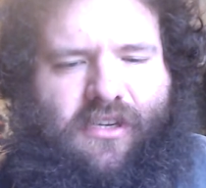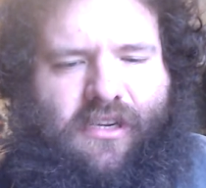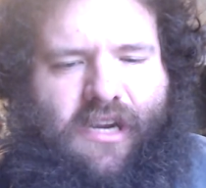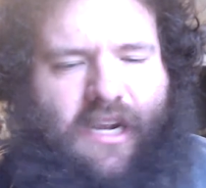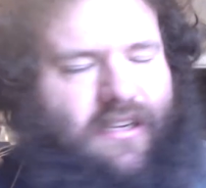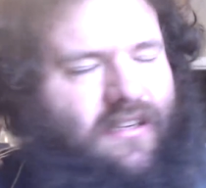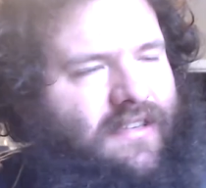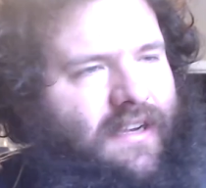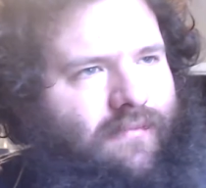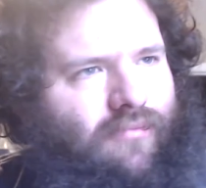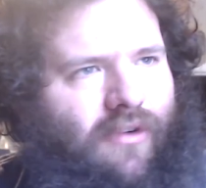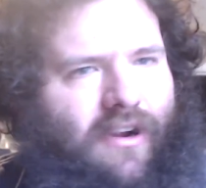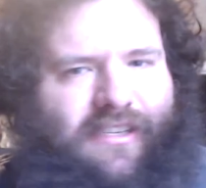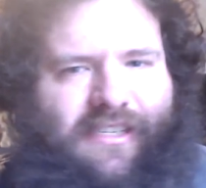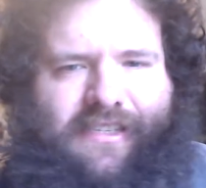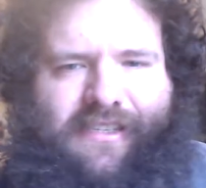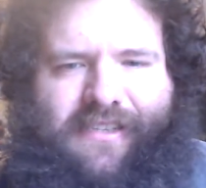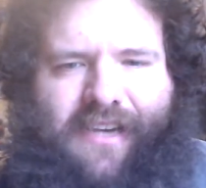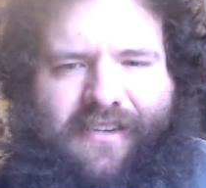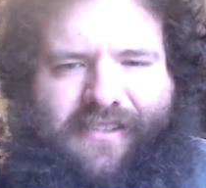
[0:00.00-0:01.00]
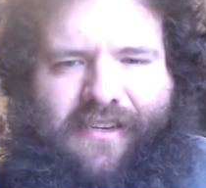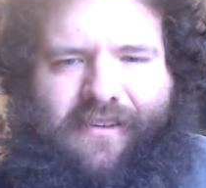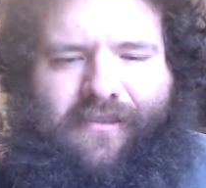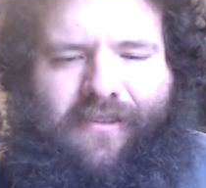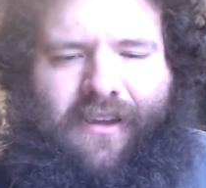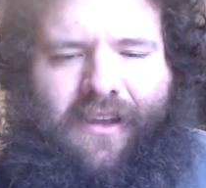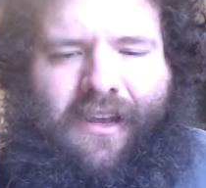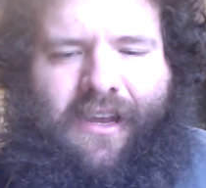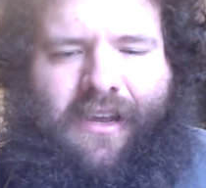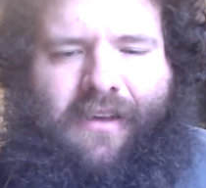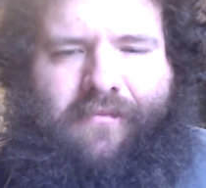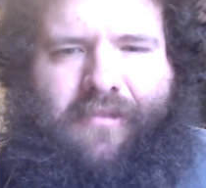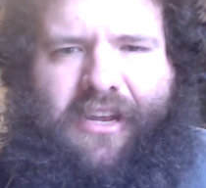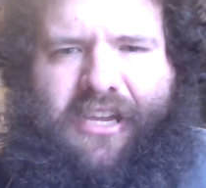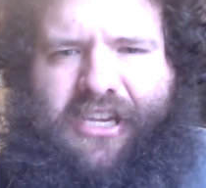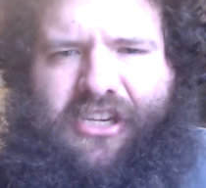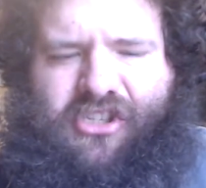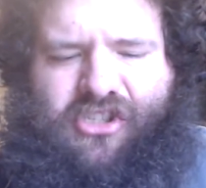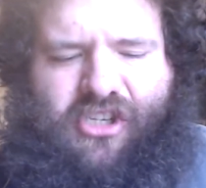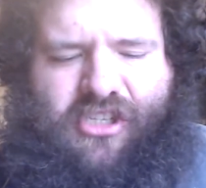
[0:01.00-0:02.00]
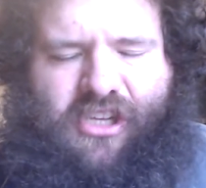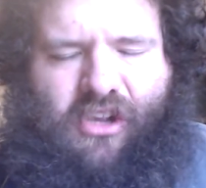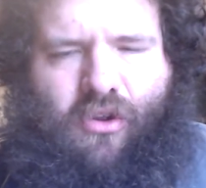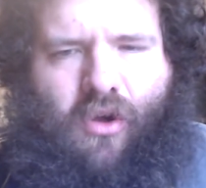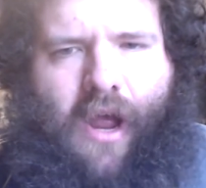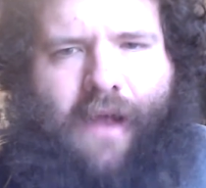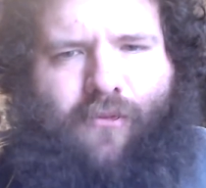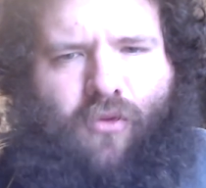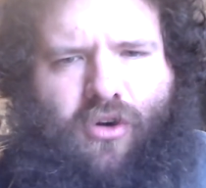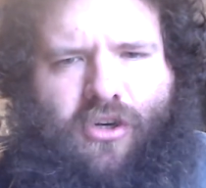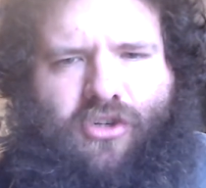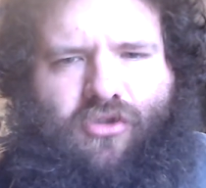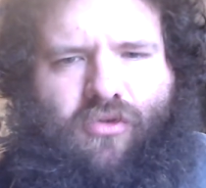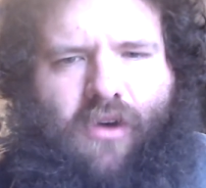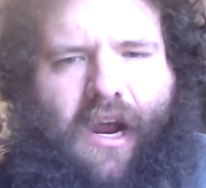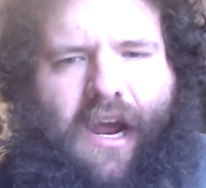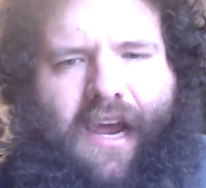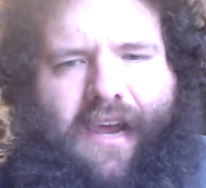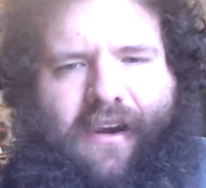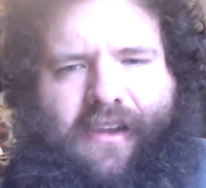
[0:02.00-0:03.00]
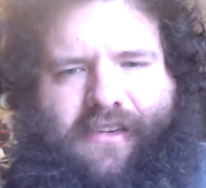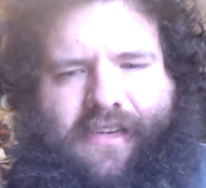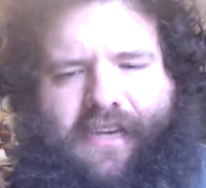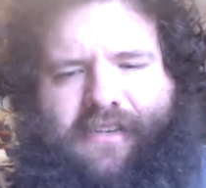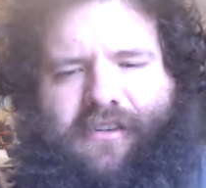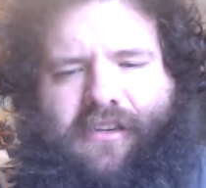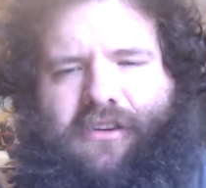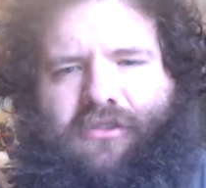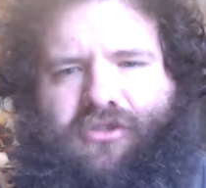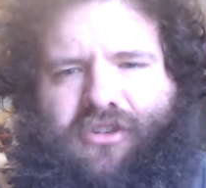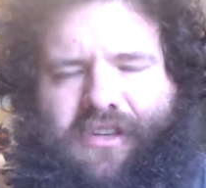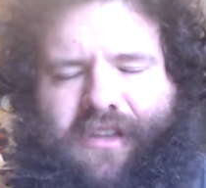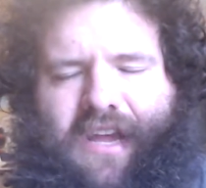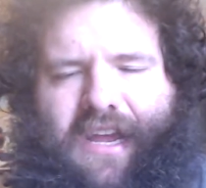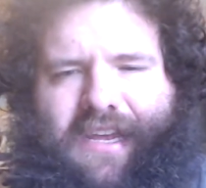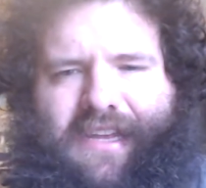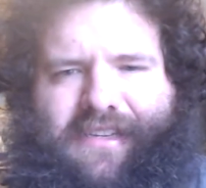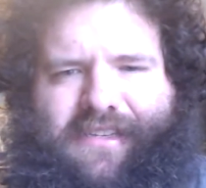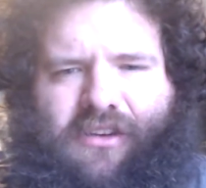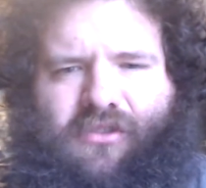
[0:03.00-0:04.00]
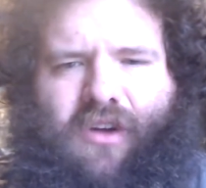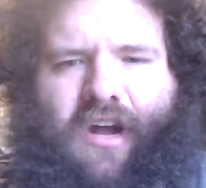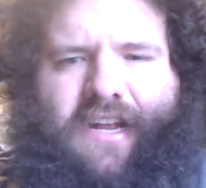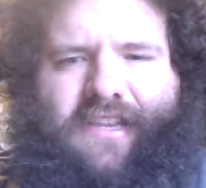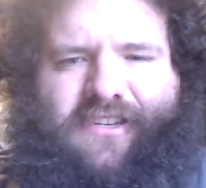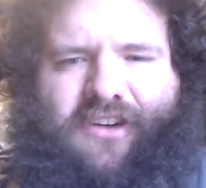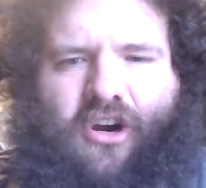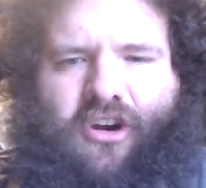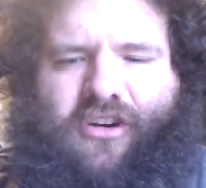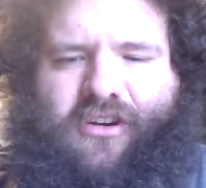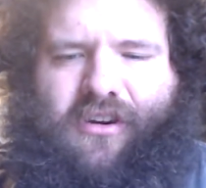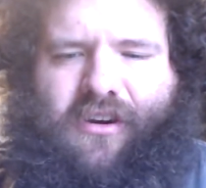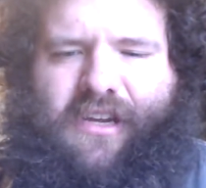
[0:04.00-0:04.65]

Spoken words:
Not to say Bresson doesn't, but he's just a lot more dry in his execution. Like, it's a lot darker.